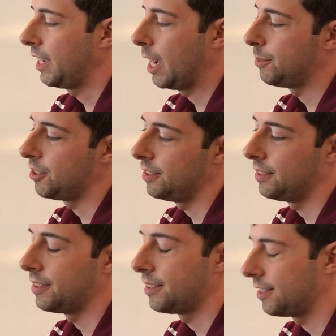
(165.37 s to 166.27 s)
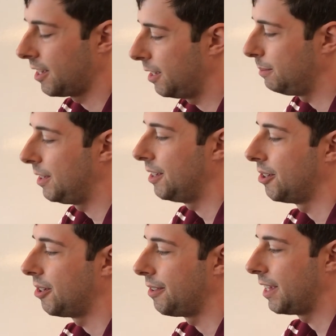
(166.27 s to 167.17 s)
Captions, same
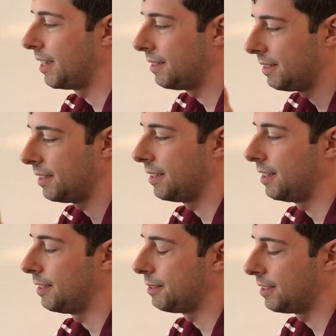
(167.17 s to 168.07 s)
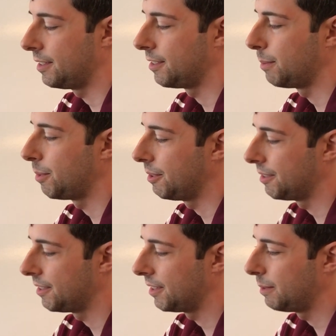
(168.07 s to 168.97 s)
deal, that is as simple
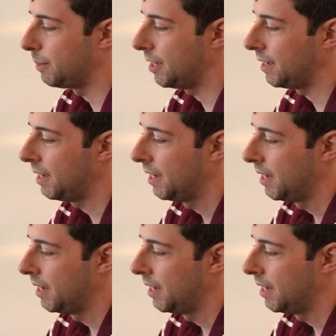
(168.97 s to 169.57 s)
as it can be.